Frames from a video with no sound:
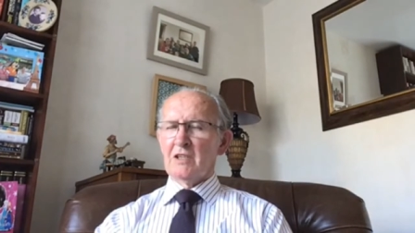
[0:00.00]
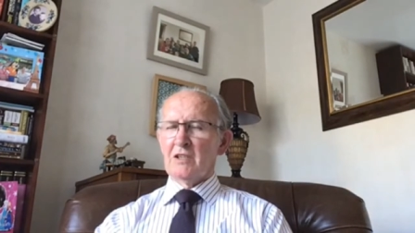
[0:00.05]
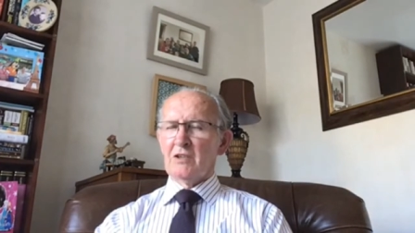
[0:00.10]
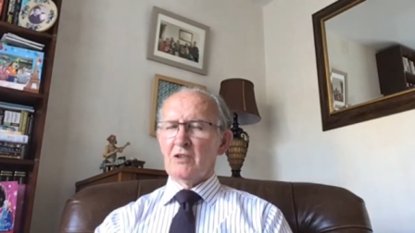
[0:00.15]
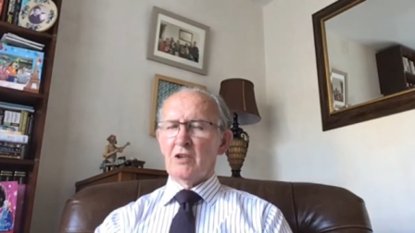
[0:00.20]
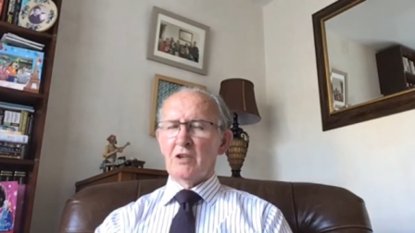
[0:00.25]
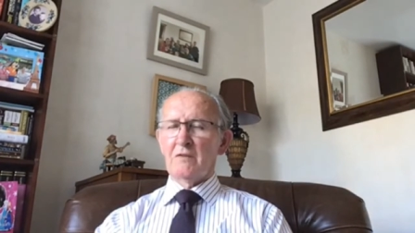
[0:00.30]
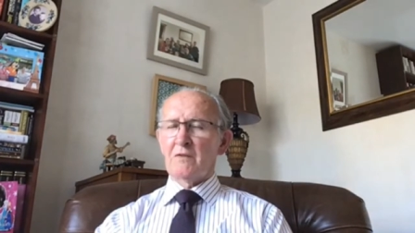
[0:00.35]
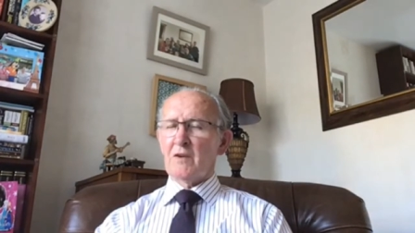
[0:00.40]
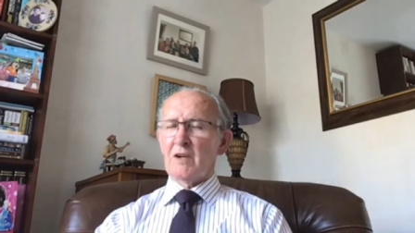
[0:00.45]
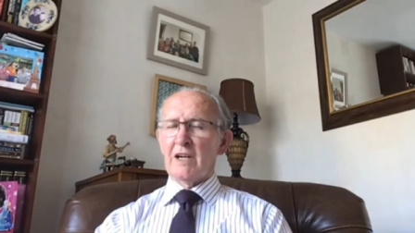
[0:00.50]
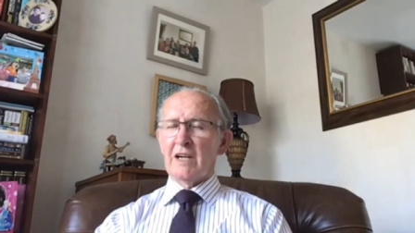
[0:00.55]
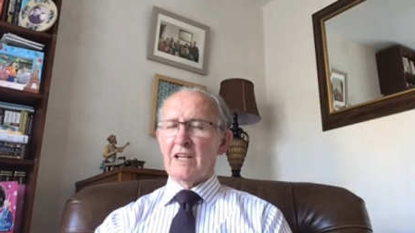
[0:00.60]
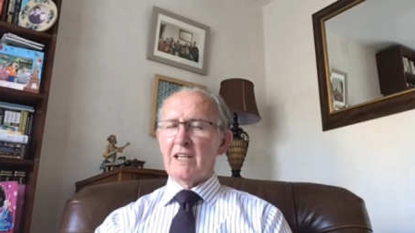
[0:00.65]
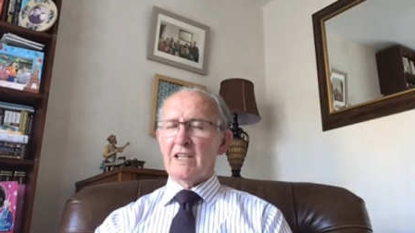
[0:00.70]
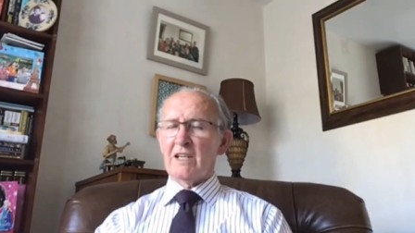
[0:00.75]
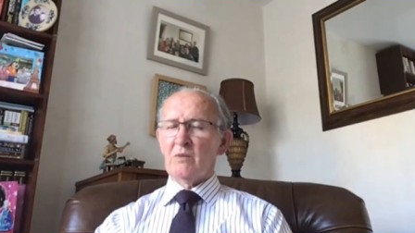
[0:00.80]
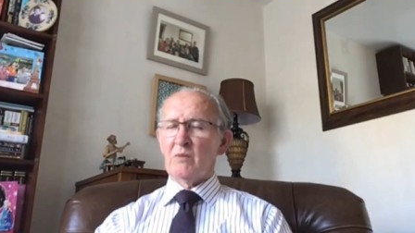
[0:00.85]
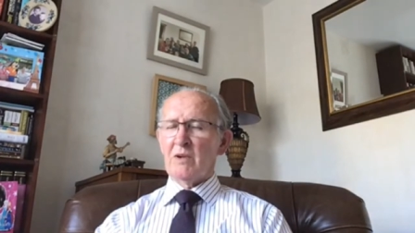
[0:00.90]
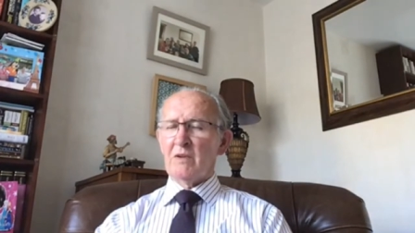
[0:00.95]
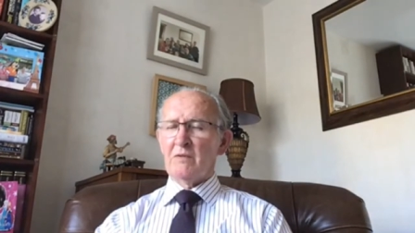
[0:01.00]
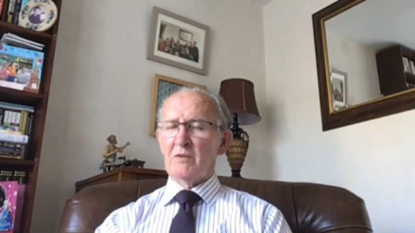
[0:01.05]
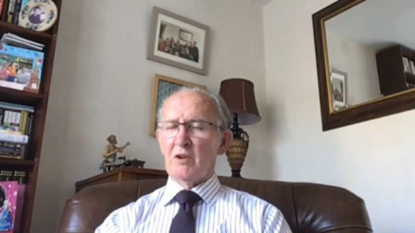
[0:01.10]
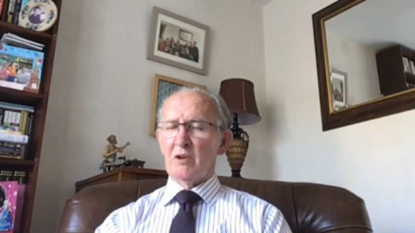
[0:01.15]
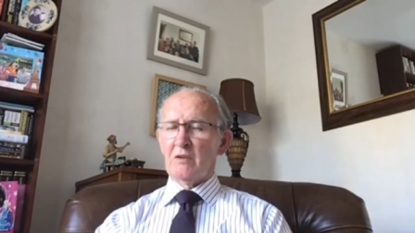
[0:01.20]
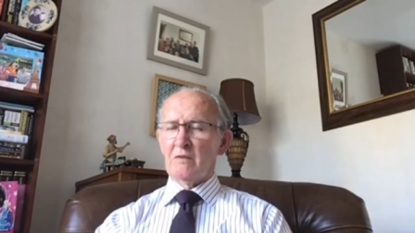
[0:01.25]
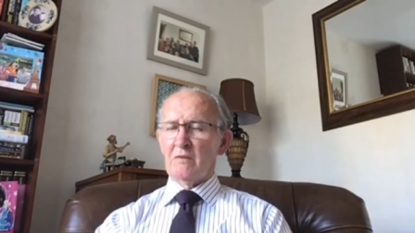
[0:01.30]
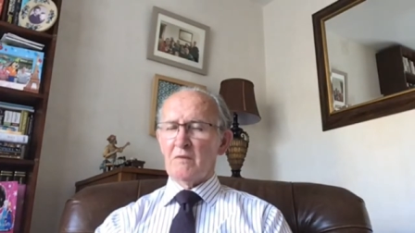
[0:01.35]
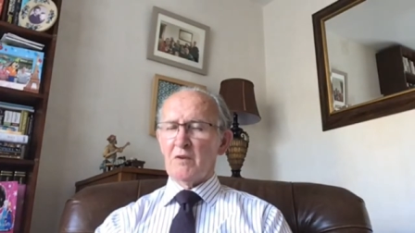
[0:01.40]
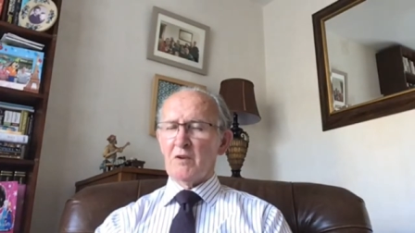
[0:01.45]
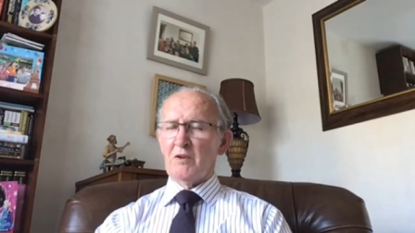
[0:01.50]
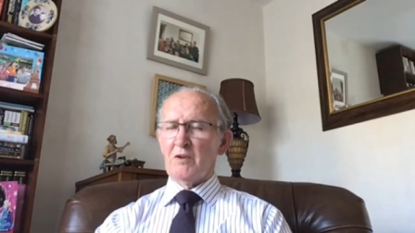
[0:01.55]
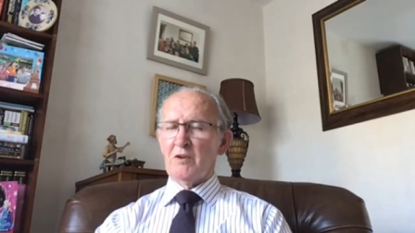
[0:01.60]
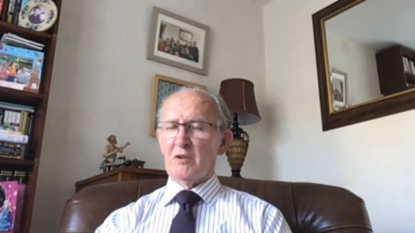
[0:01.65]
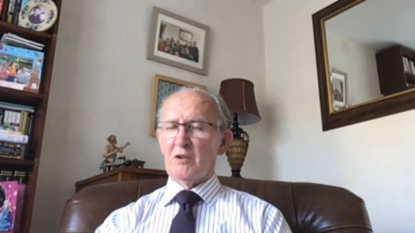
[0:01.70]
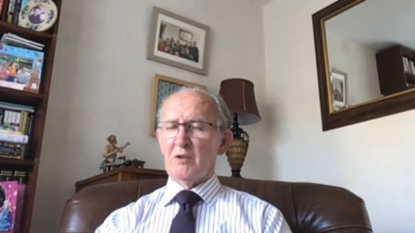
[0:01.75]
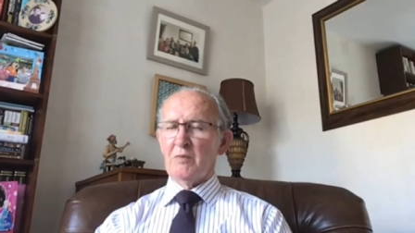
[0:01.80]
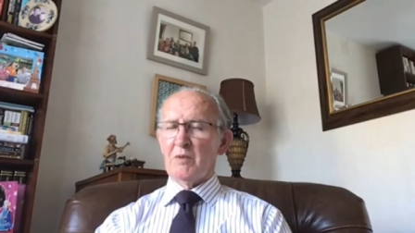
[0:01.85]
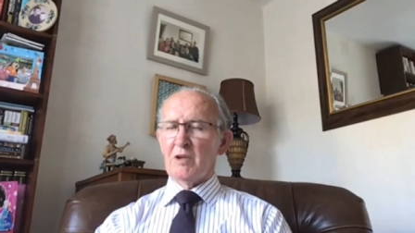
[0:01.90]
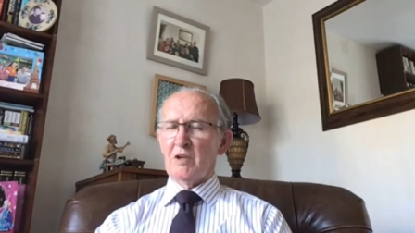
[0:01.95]
not for anything we have done for
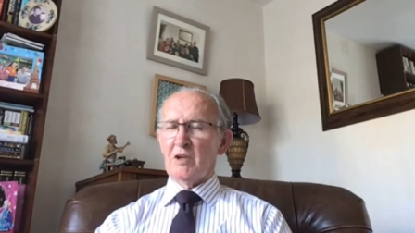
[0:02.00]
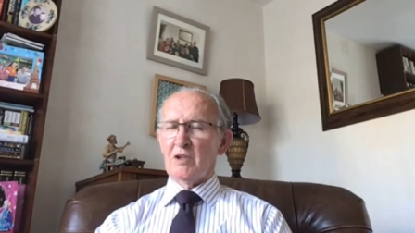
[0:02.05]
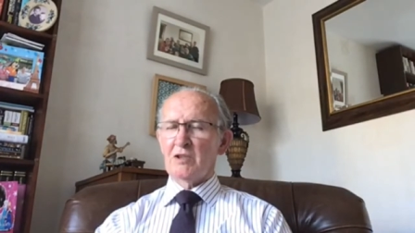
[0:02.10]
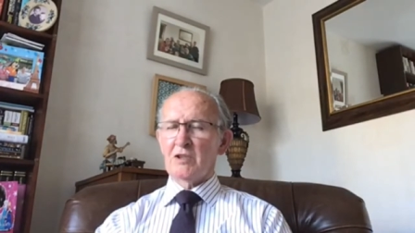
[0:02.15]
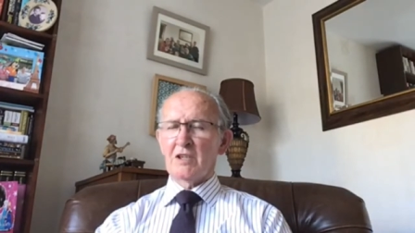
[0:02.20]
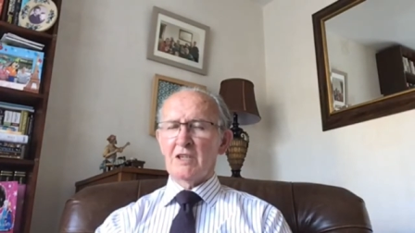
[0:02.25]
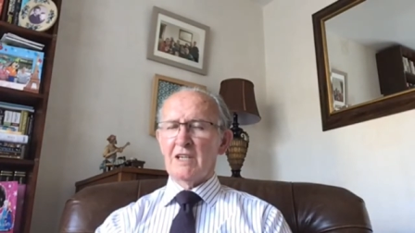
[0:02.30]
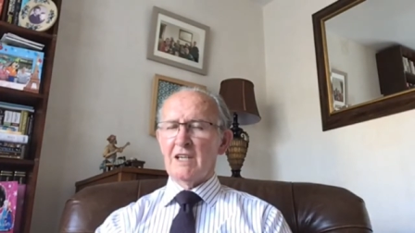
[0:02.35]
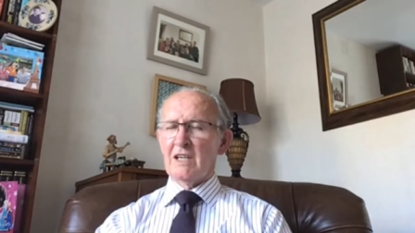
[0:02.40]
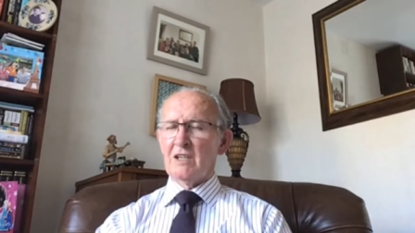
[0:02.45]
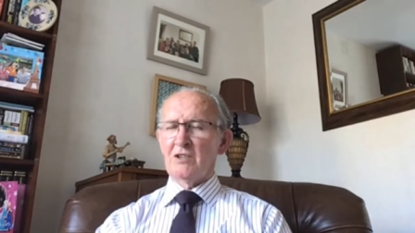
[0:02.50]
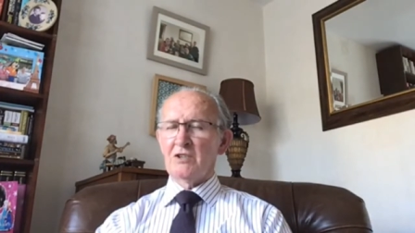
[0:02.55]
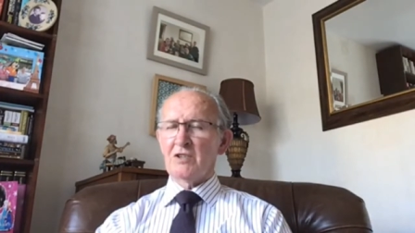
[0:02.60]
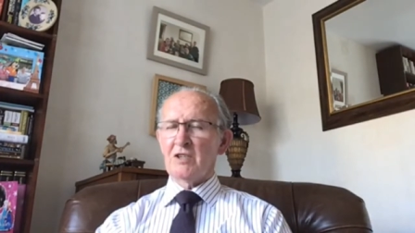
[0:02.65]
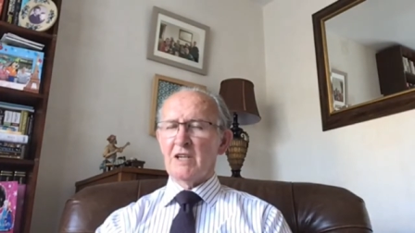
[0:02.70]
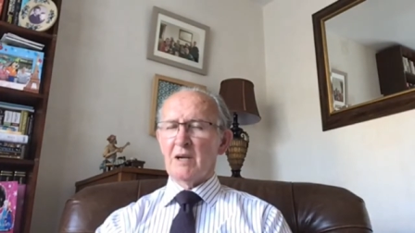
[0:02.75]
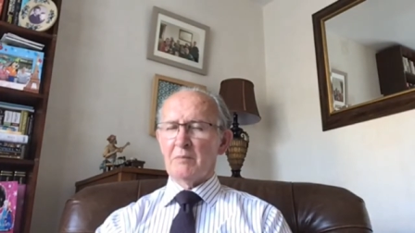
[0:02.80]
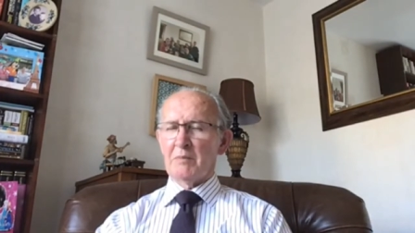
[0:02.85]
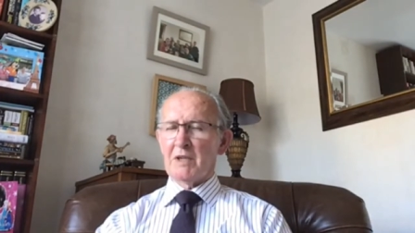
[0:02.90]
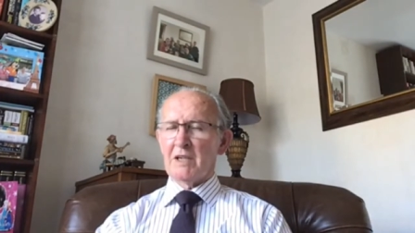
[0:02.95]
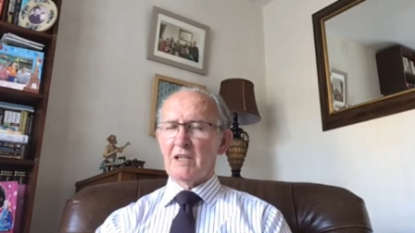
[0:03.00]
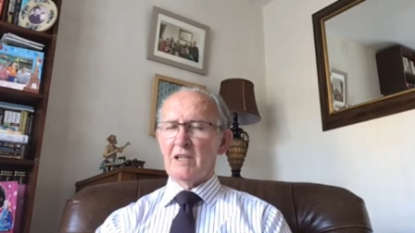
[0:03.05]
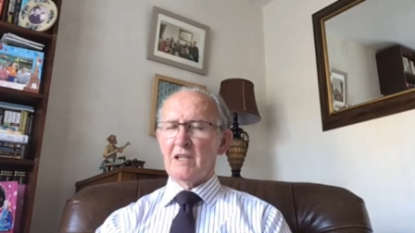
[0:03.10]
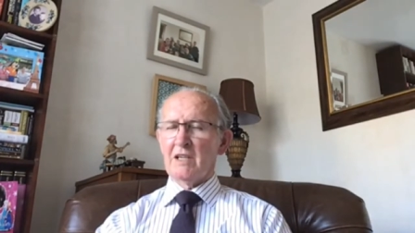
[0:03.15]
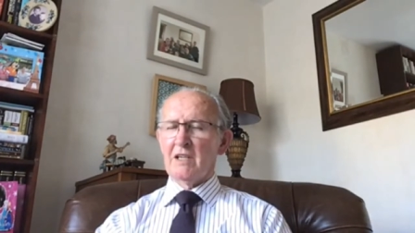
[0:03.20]
you, because our hands are empty.